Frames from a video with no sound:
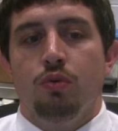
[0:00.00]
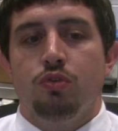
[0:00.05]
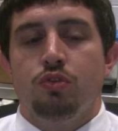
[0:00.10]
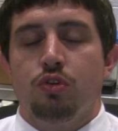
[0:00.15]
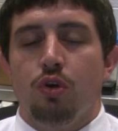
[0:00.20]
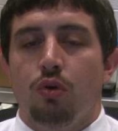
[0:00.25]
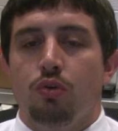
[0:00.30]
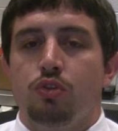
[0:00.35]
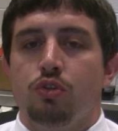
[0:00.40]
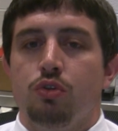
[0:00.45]

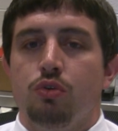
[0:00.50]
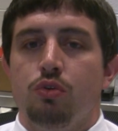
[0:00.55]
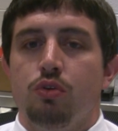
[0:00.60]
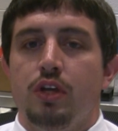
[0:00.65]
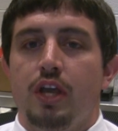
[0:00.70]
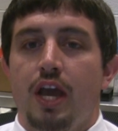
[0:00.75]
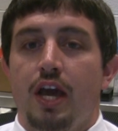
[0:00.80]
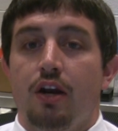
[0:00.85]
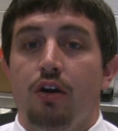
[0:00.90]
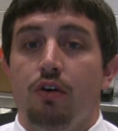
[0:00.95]
social
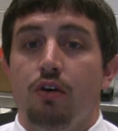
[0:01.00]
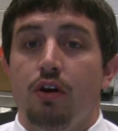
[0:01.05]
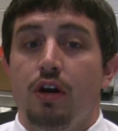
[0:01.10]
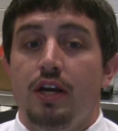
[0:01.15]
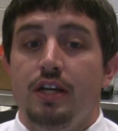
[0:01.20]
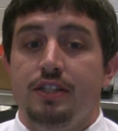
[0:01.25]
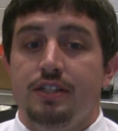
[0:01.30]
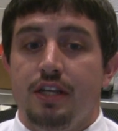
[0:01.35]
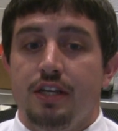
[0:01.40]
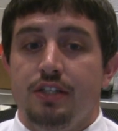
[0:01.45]

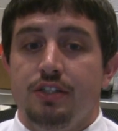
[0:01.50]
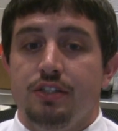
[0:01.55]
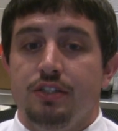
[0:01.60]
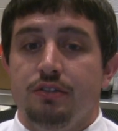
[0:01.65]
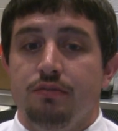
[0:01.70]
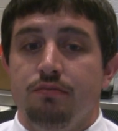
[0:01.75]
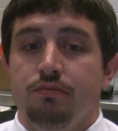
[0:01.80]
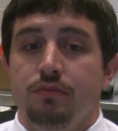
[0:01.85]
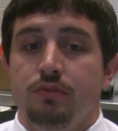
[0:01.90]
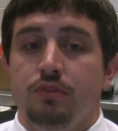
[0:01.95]

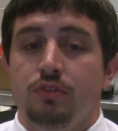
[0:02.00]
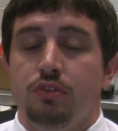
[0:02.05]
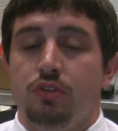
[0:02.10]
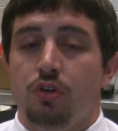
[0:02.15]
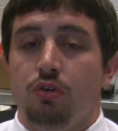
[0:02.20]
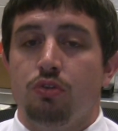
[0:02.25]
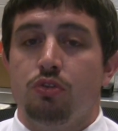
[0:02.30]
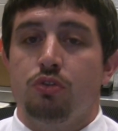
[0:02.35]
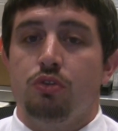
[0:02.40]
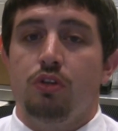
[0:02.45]
categorization,
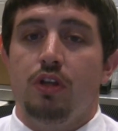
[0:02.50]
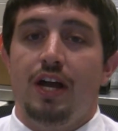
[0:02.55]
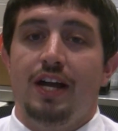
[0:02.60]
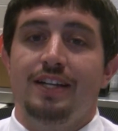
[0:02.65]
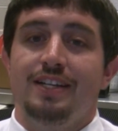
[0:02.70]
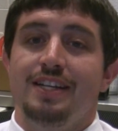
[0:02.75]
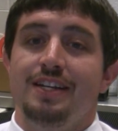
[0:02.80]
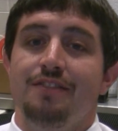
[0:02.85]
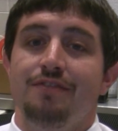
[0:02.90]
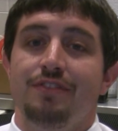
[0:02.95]
social
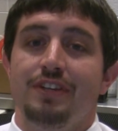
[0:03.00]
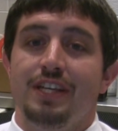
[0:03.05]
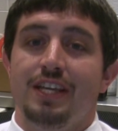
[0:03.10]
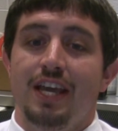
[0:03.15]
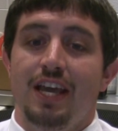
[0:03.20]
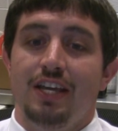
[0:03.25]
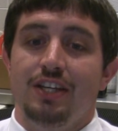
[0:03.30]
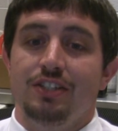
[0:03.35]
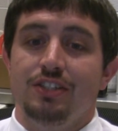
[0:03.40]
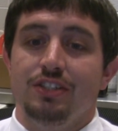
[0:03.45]

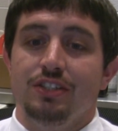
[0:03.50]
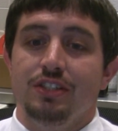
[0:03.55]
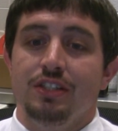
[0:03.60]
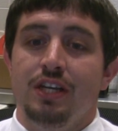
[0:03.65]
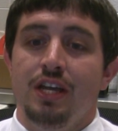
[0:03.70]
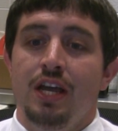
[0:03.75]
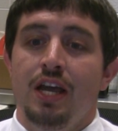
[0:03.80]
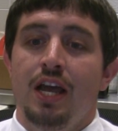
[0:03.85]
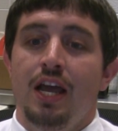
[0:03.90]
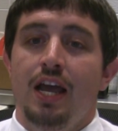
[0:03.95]
identification,
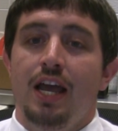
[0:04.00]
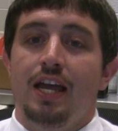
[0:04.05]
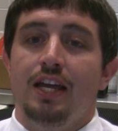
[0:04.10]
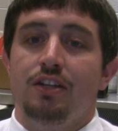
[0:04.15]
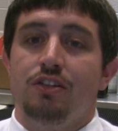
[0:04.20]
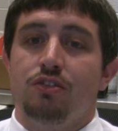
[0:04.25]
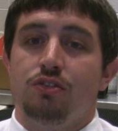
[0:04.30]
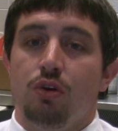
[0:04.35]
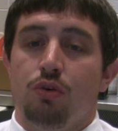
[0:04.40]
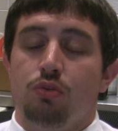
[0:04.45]

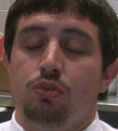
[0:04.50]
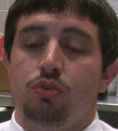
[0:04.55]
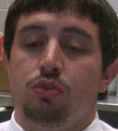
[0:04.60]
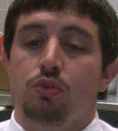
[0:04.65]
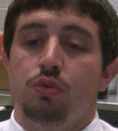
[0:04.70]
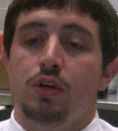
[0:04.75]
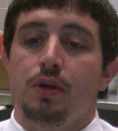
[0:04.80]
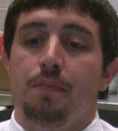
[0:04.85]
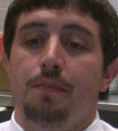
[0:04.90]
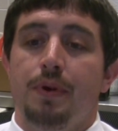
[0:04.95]
and
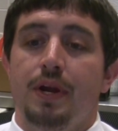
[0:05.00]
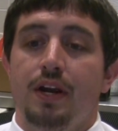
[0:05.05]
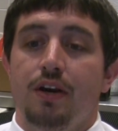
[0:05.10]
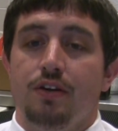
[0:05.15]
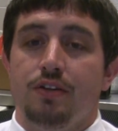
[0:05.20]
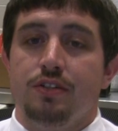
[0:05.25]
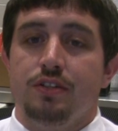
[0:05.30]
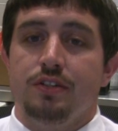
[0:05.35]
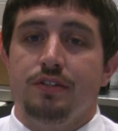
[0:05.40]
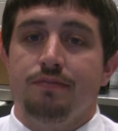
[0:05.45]
social
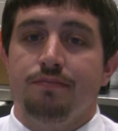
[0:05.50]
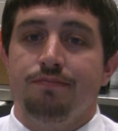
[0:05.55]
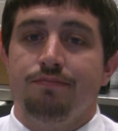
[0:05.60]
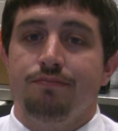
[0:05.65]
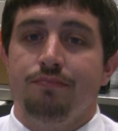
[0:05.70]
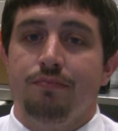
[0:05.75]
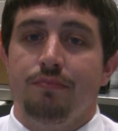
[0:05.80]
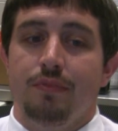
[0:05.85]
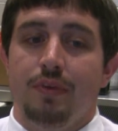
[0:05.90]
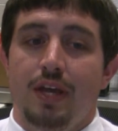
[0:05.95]
comparison.
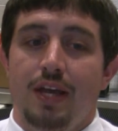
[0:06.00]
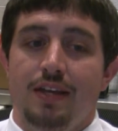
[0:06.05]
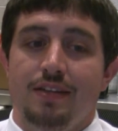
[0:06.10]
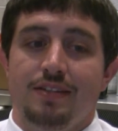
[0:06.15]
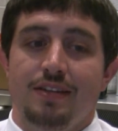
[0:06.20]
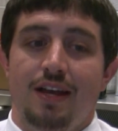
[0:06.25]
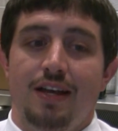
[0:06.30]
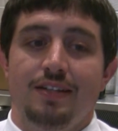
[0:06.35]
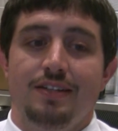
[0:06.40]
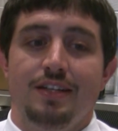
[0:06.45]

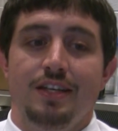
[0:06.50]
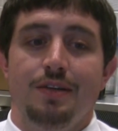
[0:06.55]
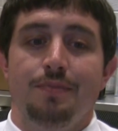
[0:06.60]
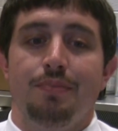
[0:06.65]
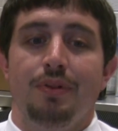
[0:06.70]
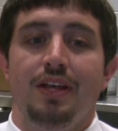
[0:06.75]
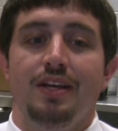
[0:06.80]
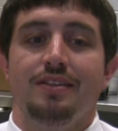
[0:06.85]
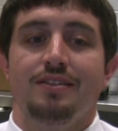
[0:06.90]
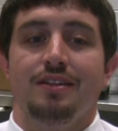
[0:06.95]
SIT
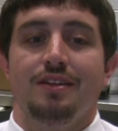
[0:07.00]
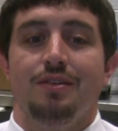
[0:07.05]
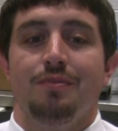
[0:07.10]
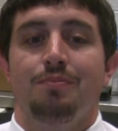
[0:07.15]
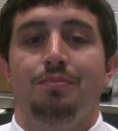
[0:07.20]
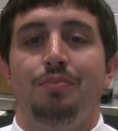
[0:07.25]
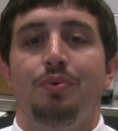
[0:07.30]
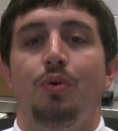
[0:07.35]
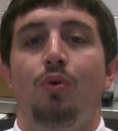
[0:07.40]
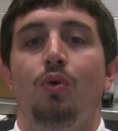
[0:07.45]
plays an
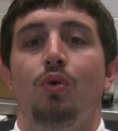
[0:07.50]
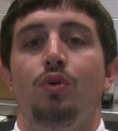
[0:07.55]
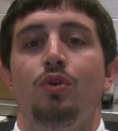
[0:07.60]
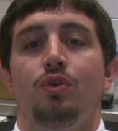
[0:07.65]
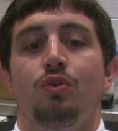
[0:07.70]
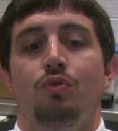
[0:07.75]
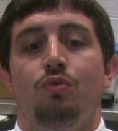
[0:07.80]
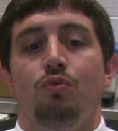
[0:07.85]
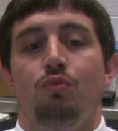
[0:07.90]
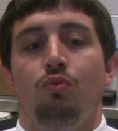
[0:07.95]

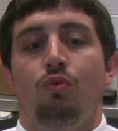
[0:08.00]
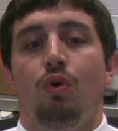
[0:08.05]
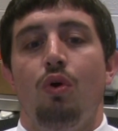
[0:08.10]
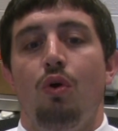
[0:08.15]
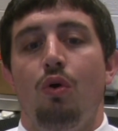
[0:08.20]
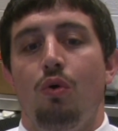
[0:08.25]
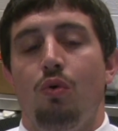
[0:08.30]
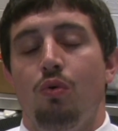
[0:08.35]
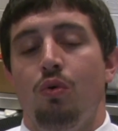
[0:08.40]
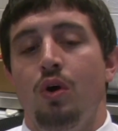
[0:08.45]
important
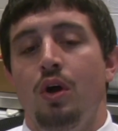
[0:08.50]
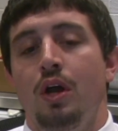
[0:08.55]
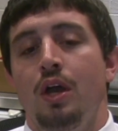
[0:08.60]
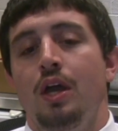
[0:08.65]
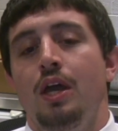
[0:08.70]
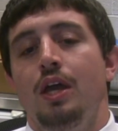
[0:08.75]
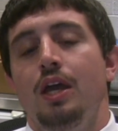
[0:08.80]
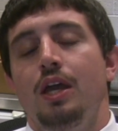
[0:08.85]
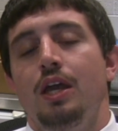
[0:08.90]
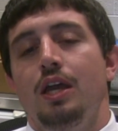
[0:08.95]
role
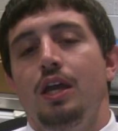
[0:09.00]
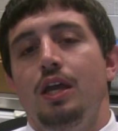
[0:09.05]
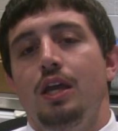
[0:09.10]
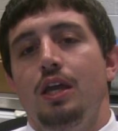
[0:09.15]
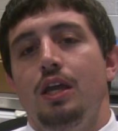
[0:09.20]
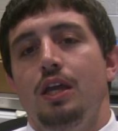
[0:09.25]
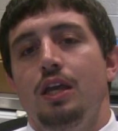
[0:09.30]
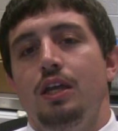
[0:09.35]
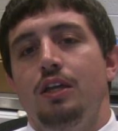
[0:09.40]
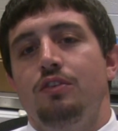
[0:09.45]

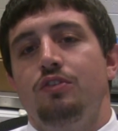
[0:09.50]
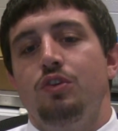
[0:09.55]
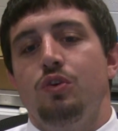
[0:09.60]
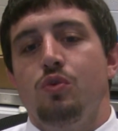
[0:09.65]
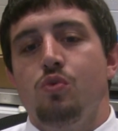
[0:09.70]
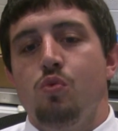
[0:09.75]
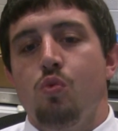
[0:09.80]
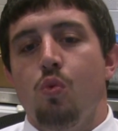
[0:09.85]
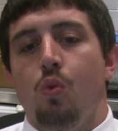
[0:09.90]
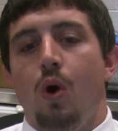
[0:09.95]

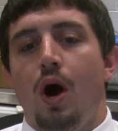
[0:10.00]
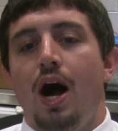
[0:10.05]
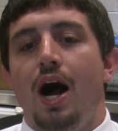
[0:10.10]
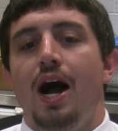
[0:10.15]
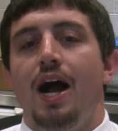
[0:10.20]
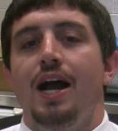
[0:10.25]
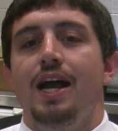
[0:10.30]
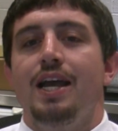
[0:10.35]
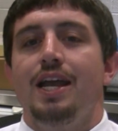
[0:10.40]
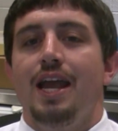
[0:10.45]
into
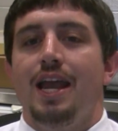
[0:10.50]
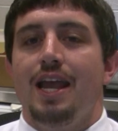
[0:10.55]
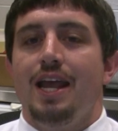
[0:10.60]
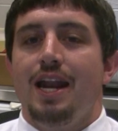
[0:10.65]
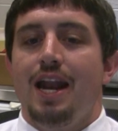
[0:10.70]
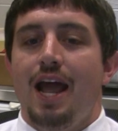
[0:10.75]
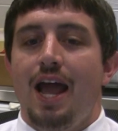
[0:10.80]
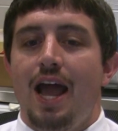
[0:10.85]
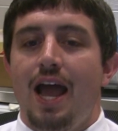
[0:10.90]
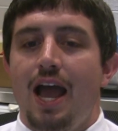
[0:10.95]
why
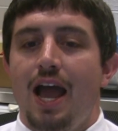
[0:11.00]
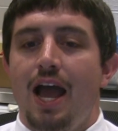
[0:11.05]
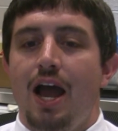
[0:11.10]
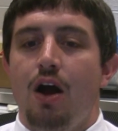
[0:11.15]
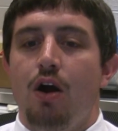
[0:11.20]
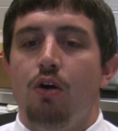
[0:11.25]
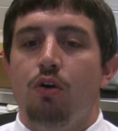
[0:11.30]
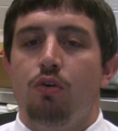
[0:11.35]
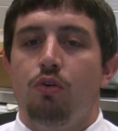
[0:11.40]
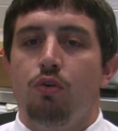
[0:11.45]
and
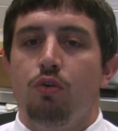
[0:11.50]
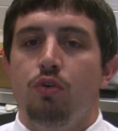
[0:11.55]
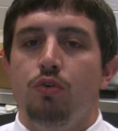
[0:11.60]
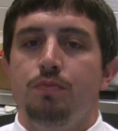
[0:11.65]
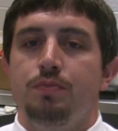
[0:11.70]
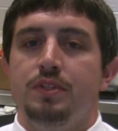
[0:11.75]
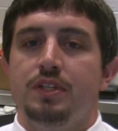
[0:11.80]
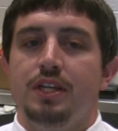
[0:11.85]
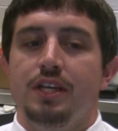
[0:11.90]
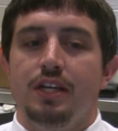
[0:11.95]
how
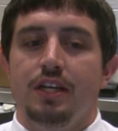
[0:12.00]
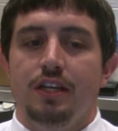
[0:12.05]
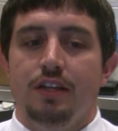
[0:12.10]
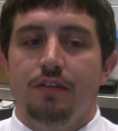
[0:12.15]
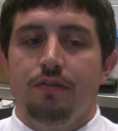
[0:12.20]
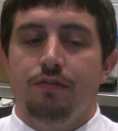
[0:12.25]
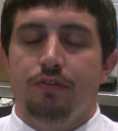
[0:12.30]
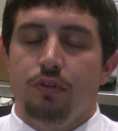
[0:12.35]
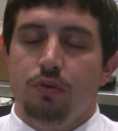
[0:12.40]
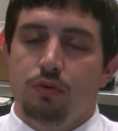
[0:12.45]
groups can
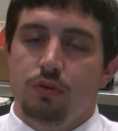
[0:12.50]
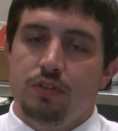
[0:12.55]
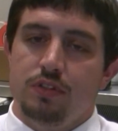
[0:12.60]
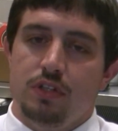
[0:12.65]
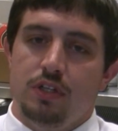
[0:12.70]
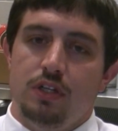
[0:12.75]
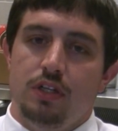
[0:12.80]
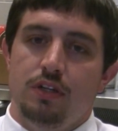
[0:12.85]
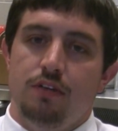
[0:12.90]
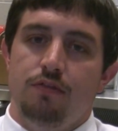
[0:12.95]

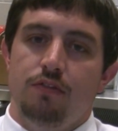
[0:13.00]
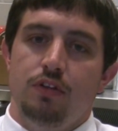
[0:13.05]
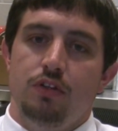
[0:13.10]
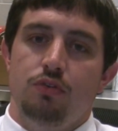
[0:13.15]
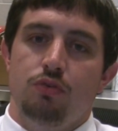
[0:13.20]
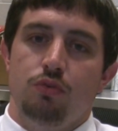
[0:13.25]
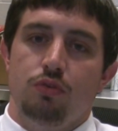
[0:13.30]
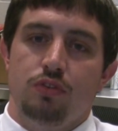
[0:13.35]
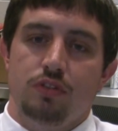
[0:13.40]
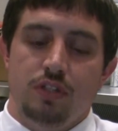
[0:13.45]
influence an
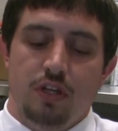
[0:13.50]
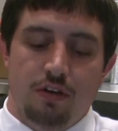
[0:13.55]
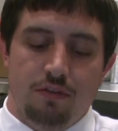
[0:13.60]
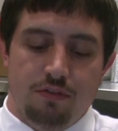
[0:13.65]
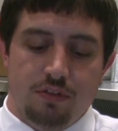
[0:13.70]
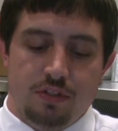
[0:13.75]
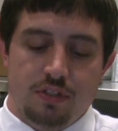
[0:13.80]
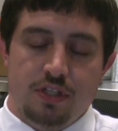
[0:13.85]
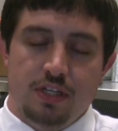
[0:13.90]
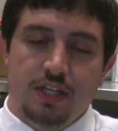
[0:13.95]
individual's
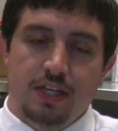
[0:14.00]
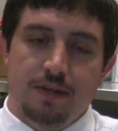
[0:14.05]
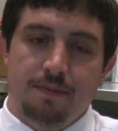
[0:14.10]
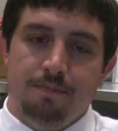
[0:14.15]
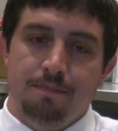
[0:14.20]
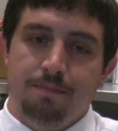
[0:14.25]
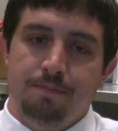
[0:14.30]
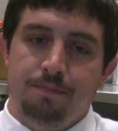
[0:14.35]
self-esteem.